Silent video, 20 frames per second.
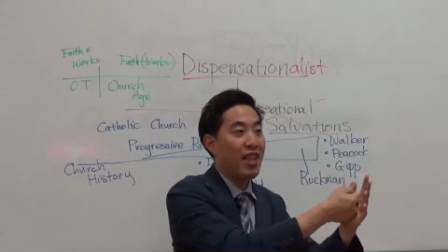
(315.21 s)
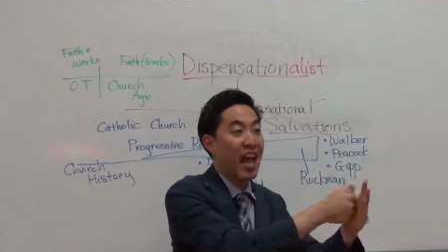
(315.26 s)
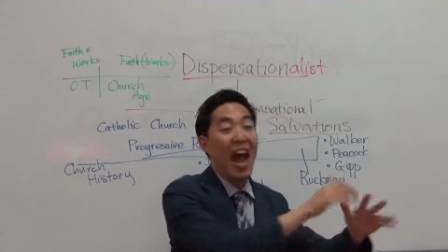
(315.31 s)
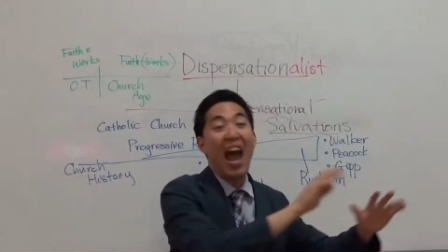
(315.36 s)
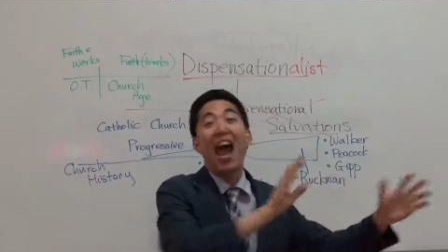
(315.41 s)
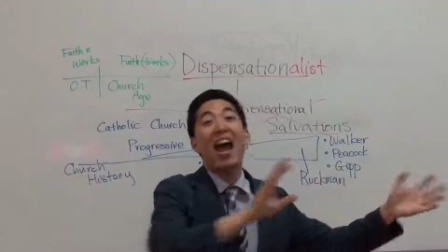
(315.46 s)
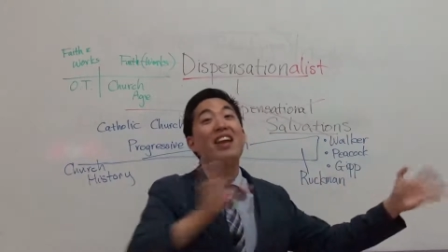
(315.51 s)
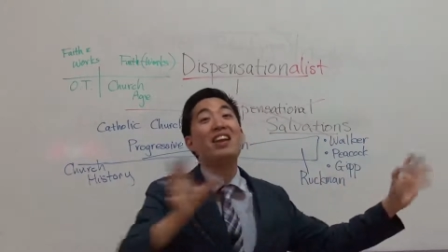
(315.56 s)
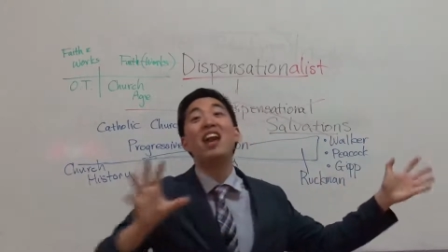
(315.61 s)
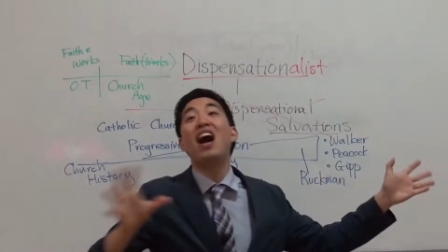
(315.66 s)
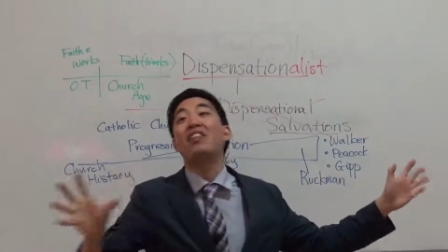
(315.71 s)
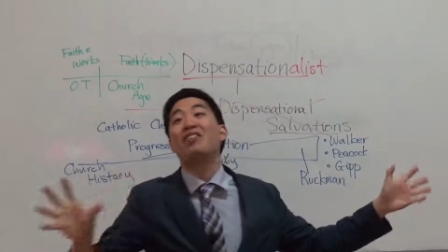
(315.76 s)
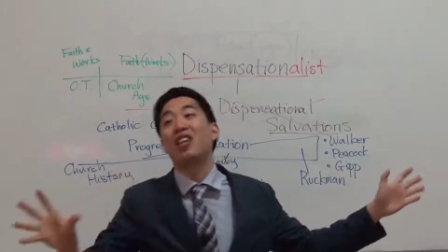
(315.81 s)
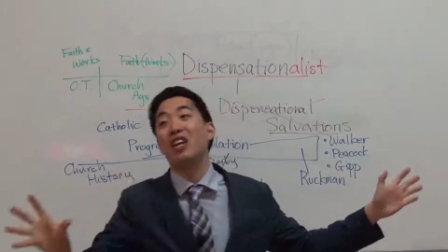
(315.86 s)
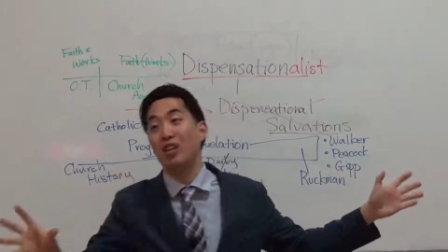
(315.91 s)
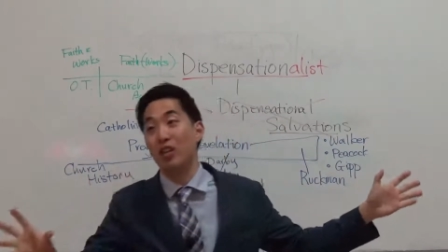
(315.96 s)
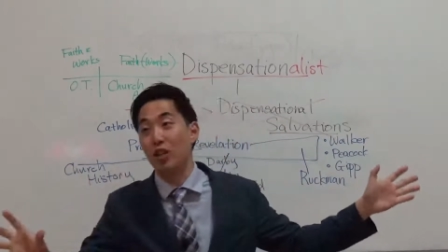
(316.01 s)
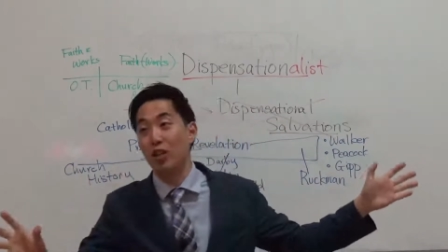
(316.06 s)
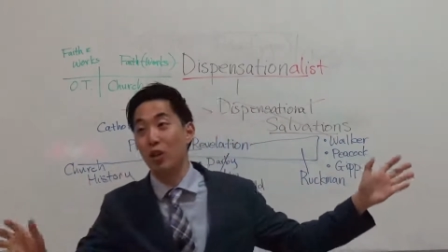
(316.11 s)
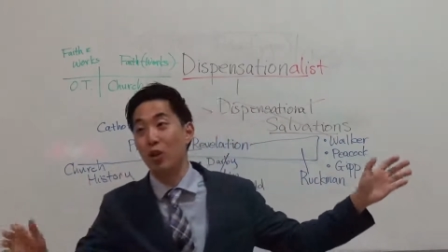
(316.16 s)
That had
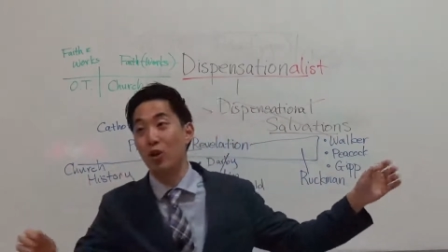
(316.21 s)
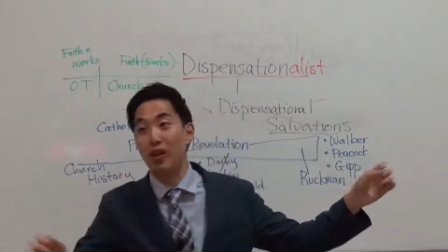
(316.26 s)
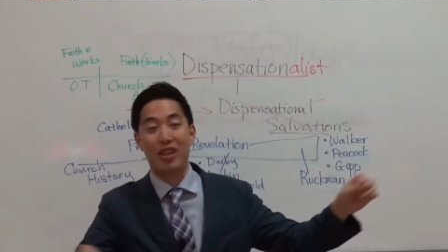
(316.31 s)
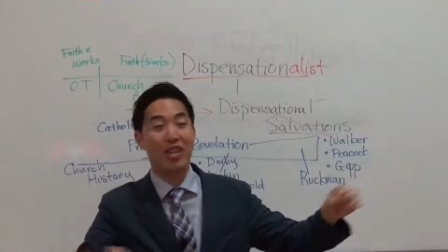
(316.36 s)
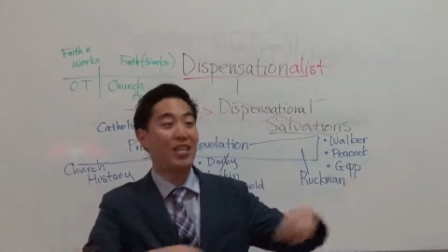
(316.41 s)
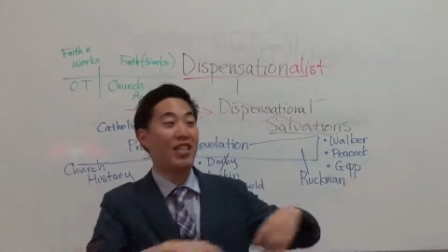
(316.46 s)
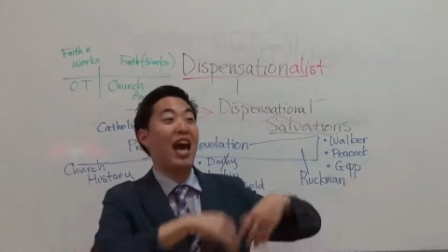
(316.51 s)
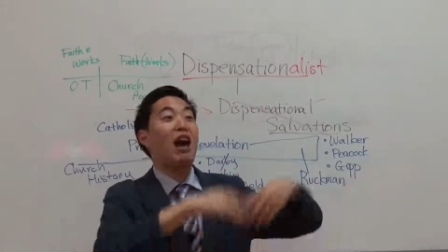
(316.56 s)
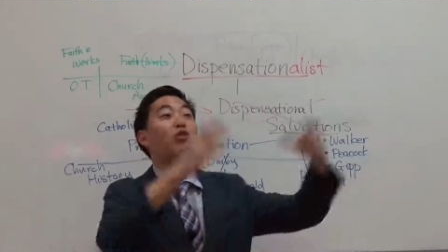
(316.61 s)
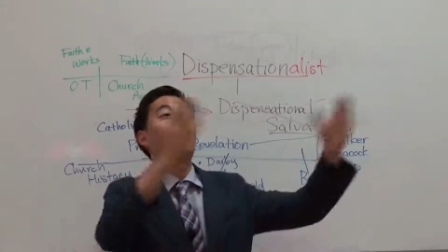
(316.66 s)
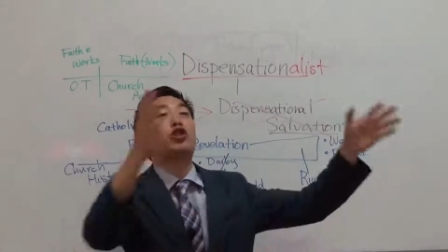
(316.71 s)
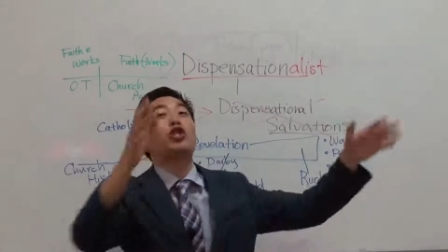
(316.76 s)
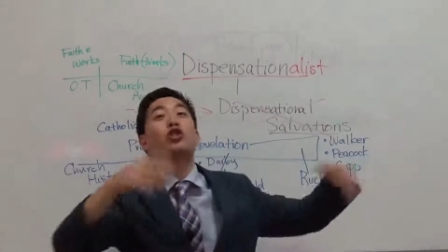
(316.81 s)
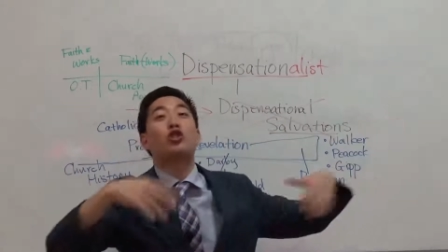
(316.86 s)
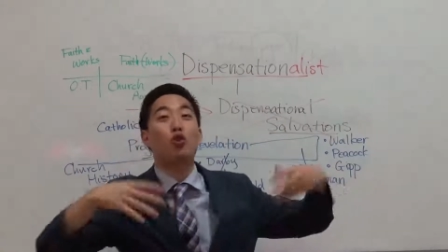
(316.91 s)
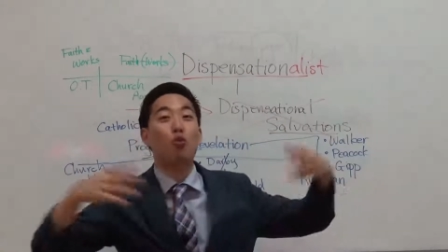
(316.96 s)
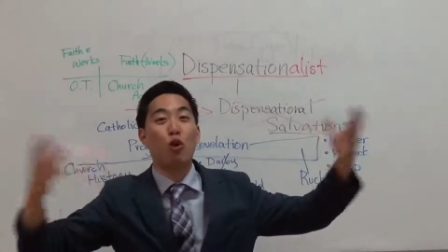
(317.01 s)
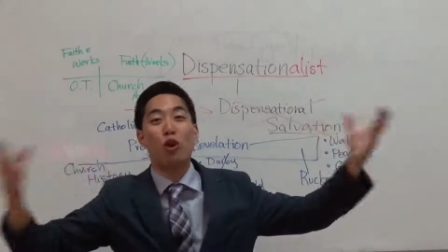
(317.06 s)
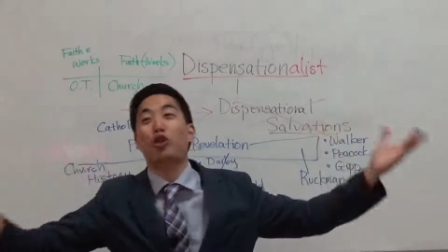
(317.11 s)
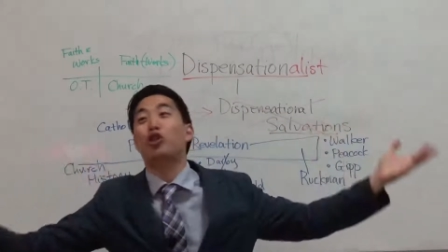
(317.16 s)
nothing to do with it. That was
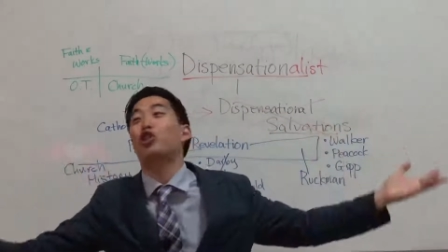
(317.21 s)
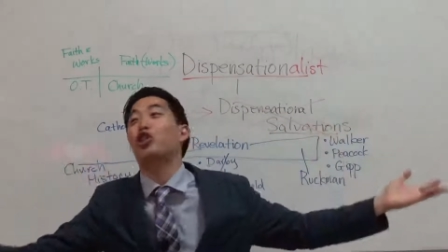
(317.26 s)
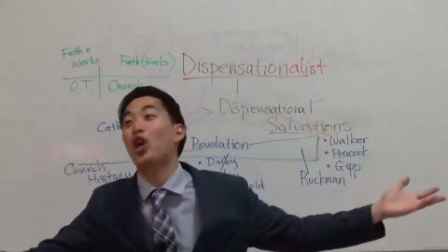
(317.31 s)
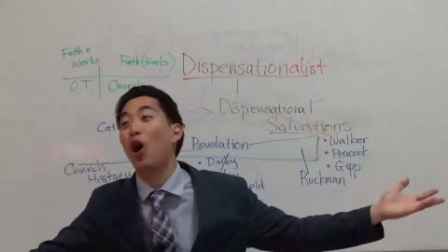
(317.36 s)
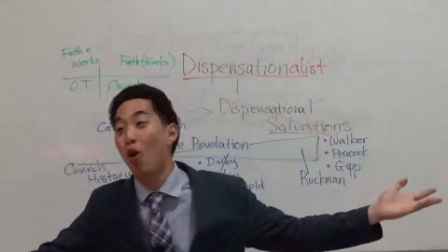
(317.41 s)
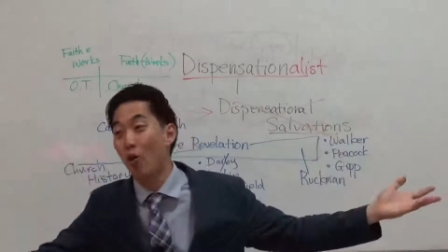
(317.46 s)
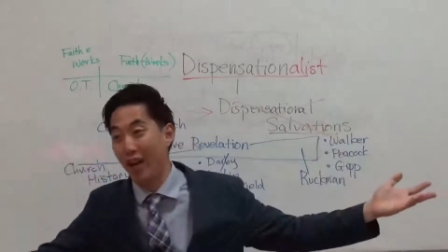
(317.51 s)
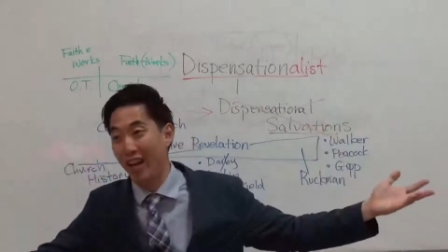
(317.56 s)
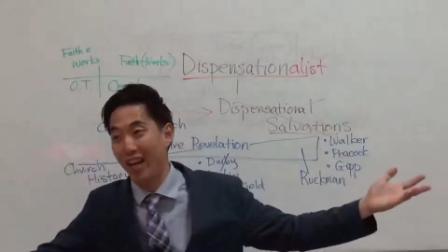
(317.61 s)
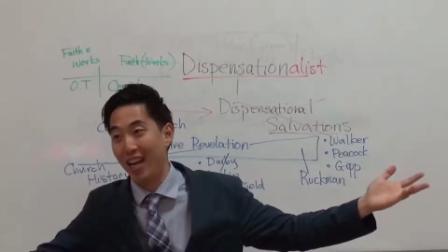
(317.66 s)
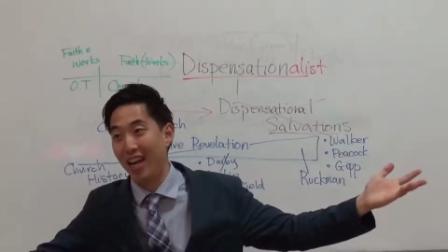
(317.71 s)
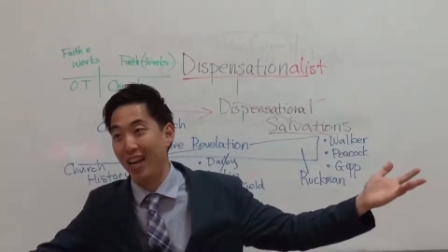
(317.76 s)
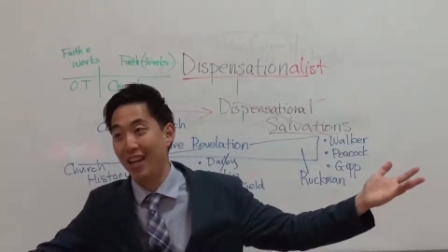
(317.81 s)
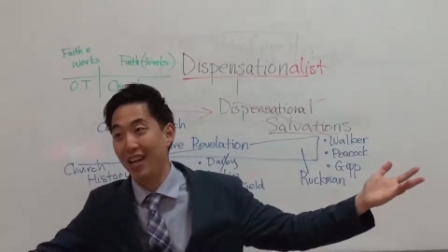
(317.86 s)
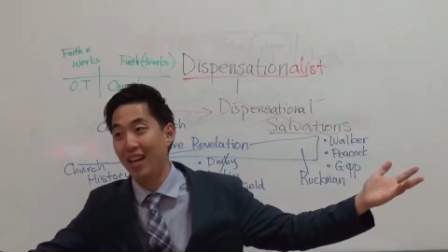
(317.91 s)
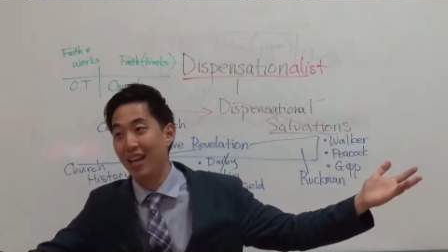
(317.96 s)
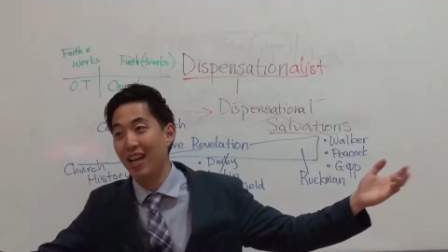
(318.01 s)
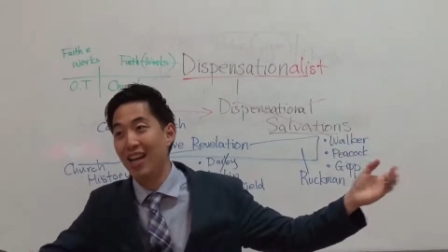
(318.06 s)
just a work showing it.